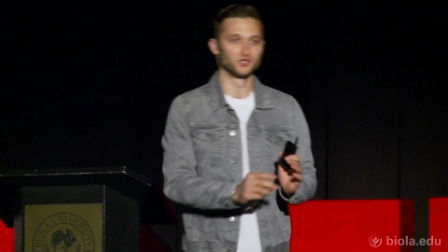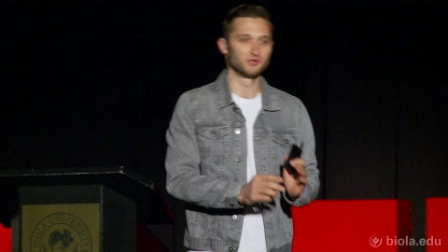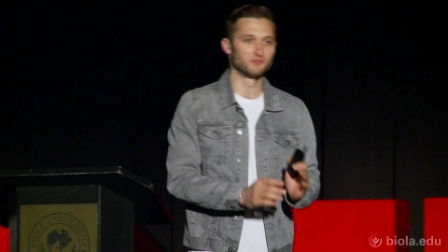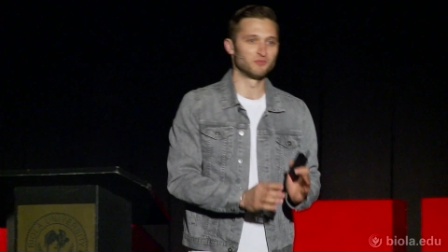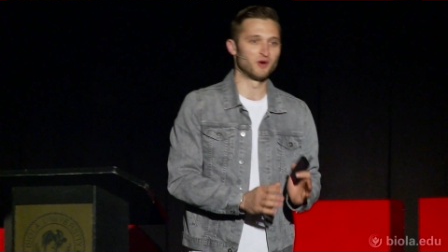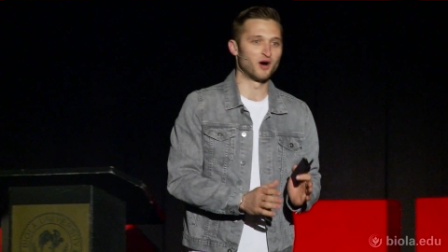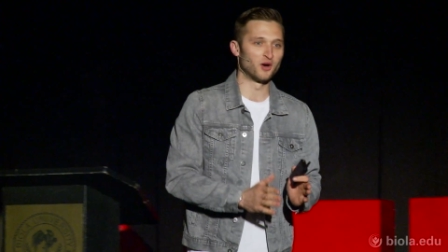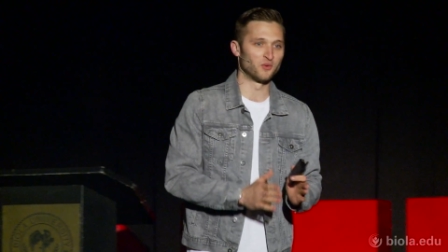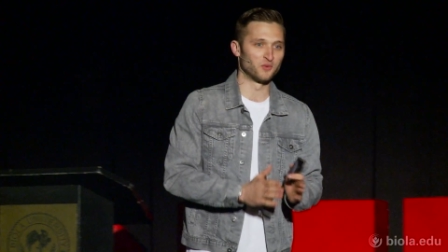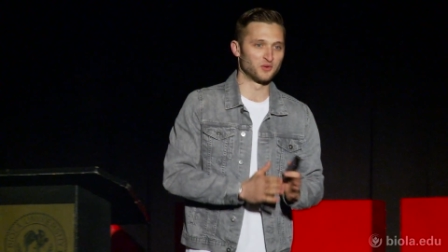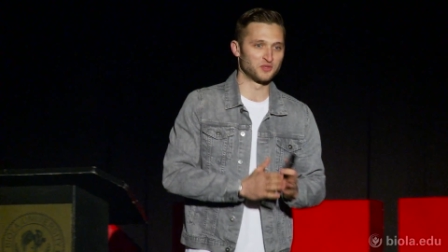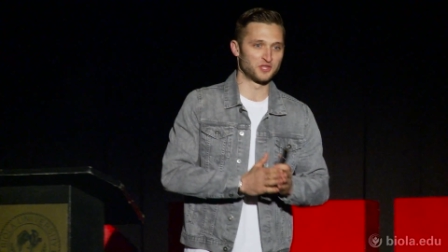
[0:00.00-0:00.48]
them
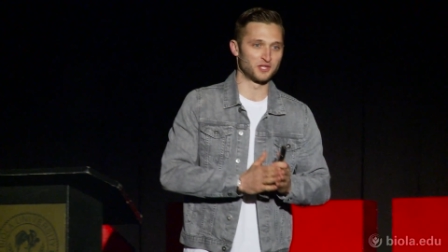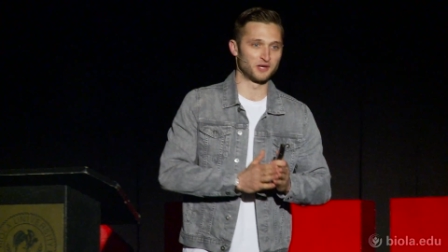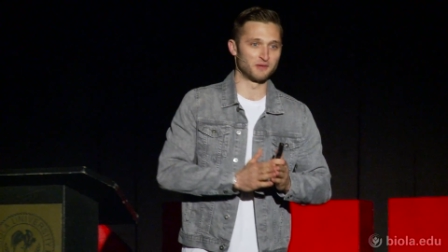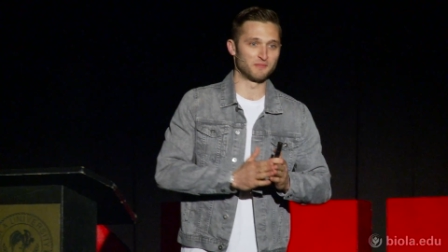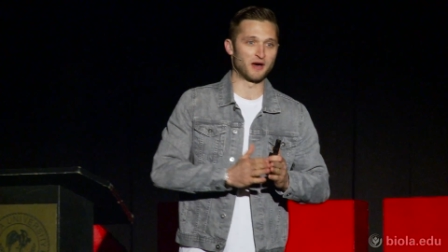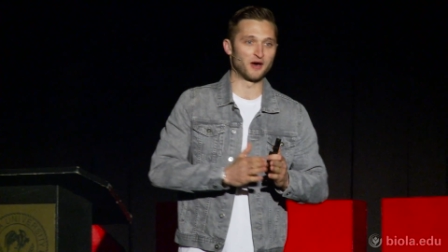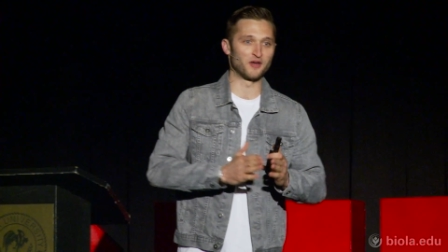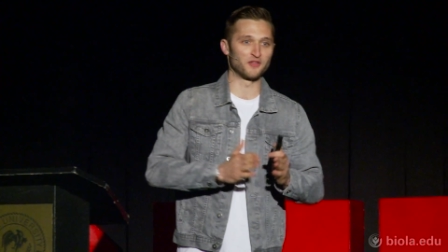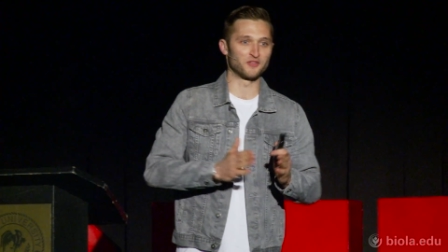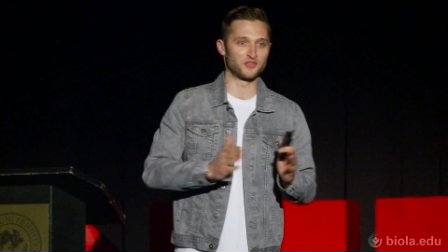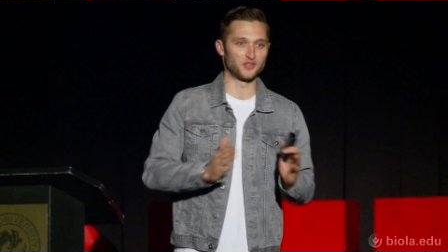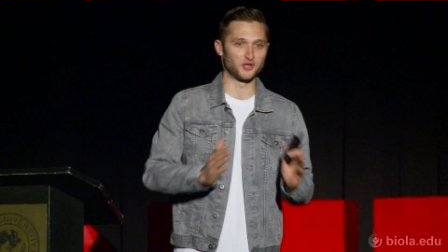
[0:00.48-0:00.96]
all within
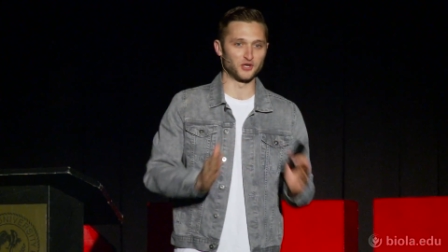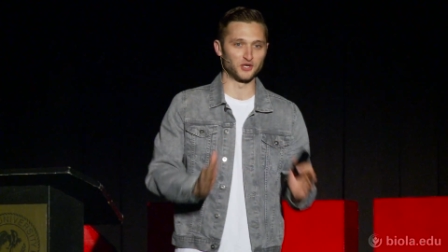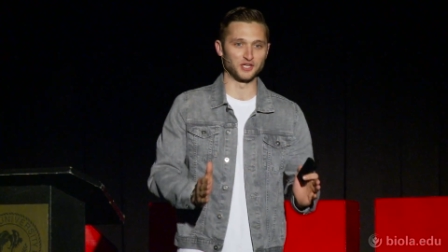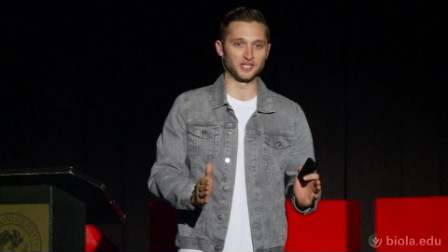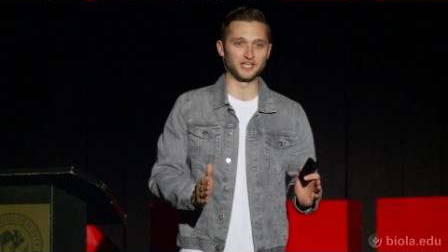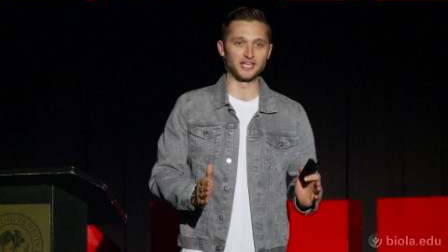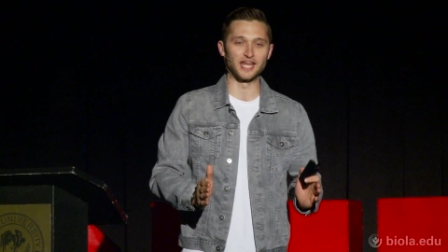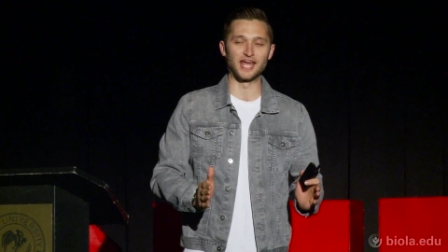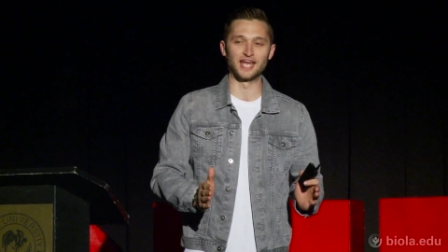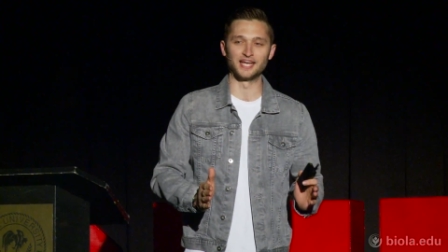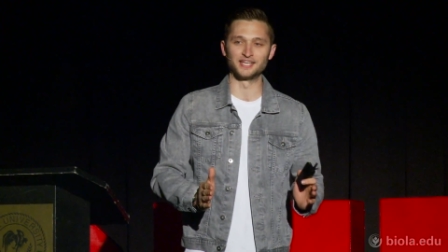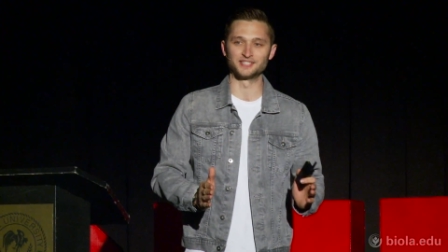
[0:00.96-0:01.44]
about
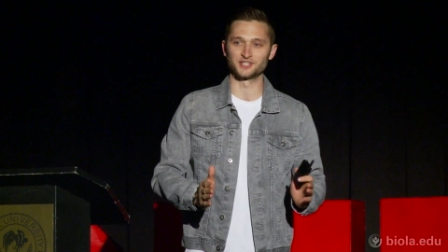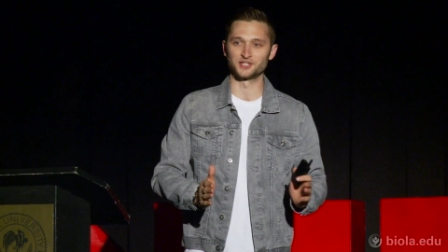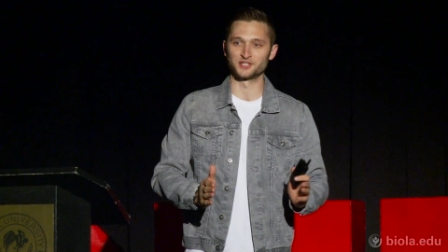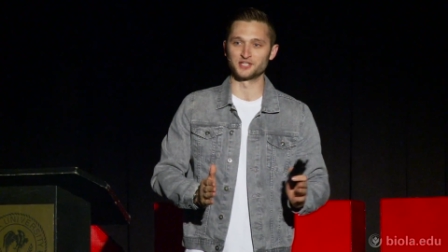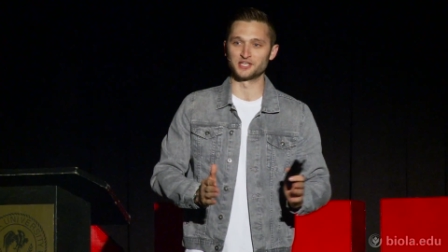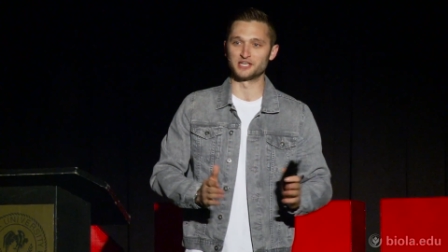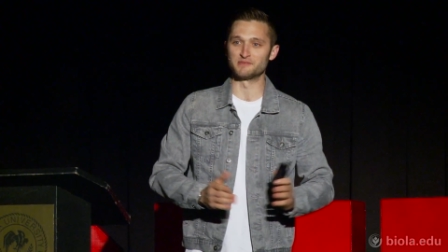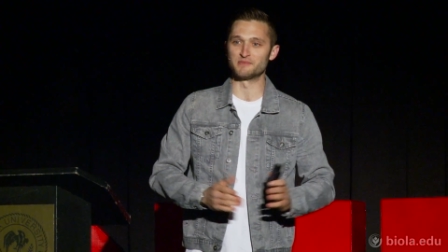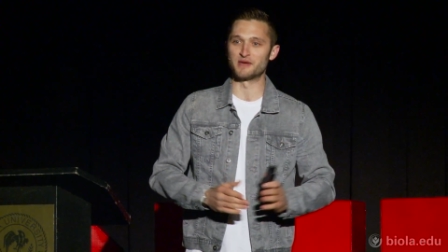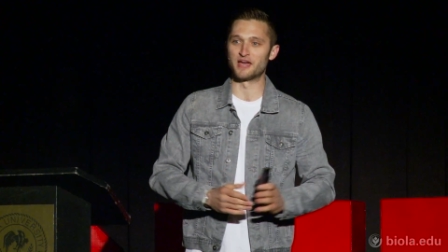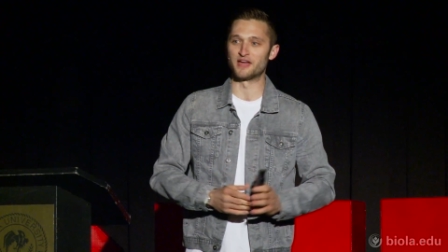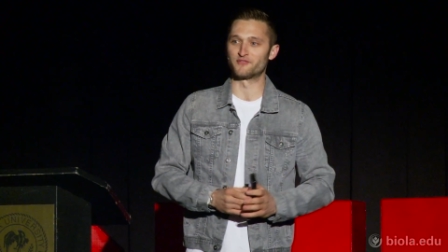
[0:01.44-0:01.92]
thirty days on
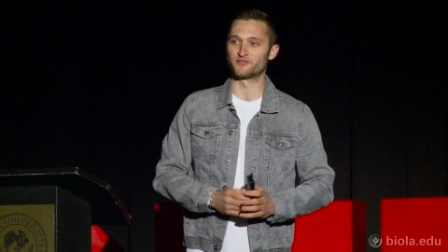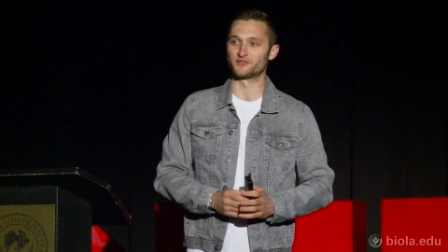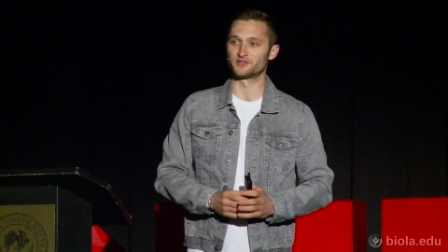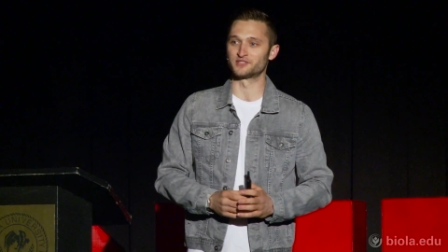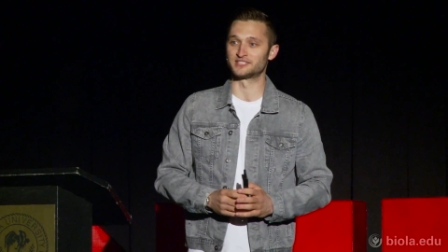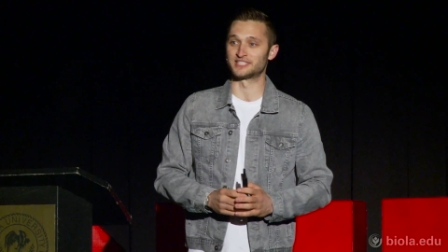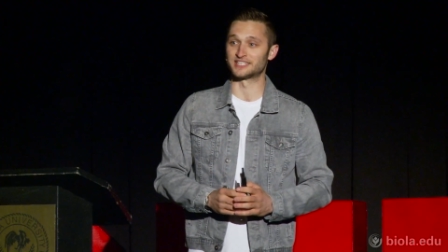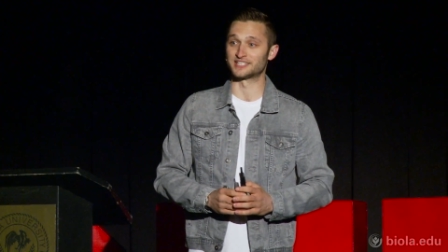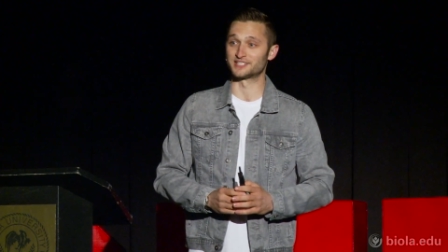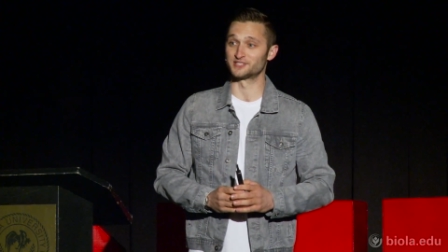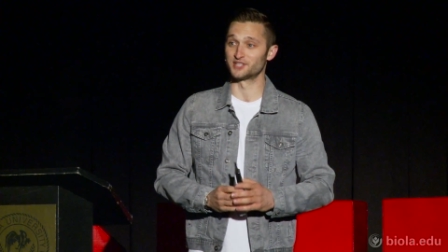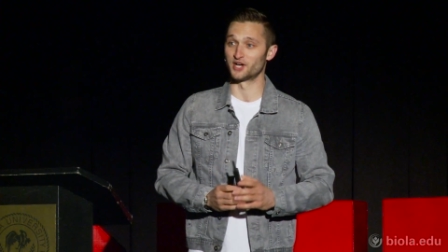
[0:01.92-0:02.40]
eBay for
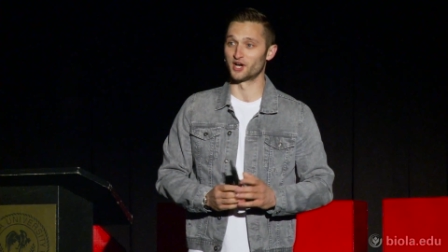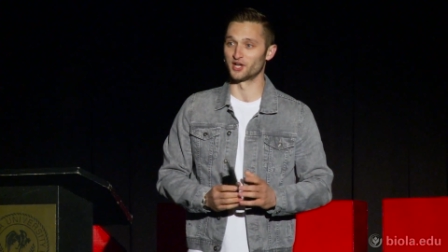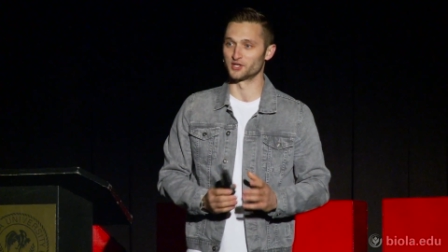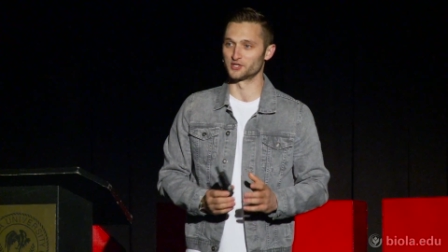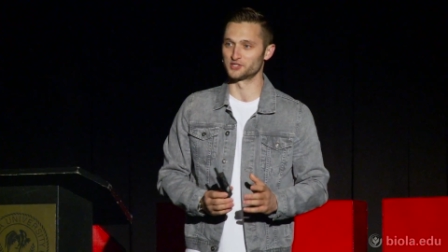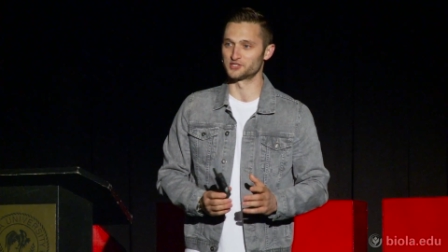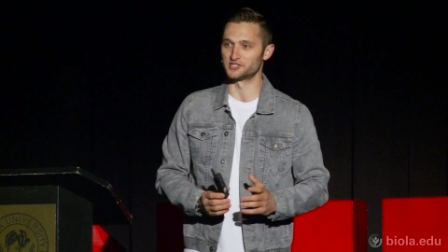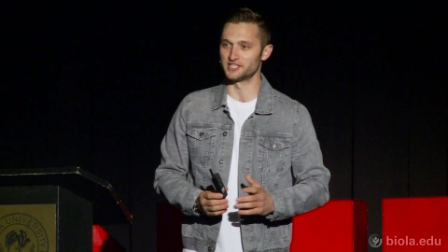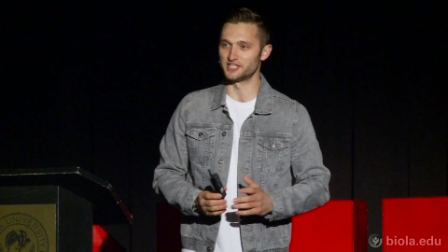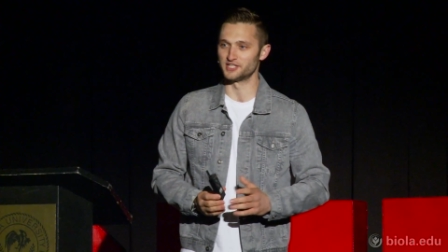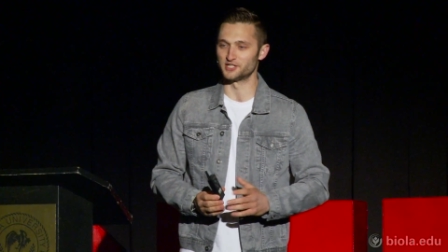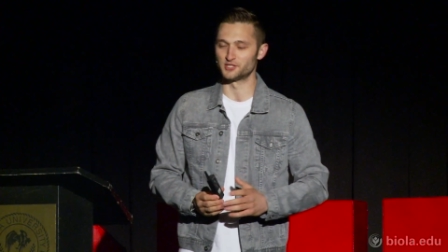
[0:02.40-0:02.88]
six
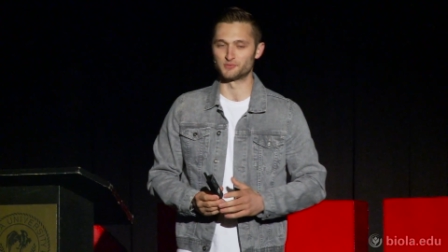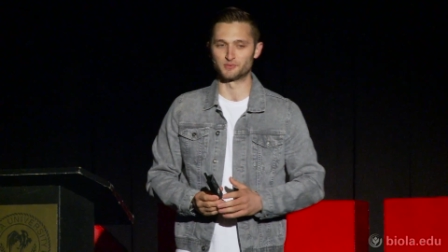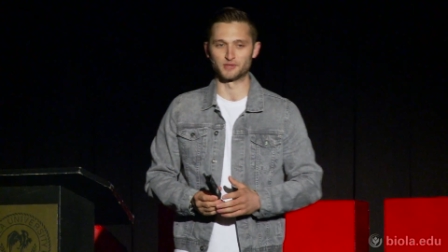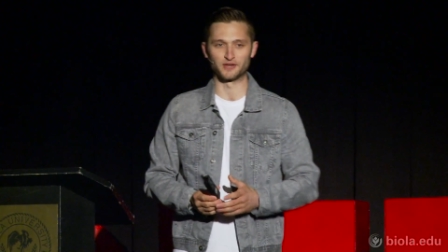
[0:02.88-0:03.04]
dollars each.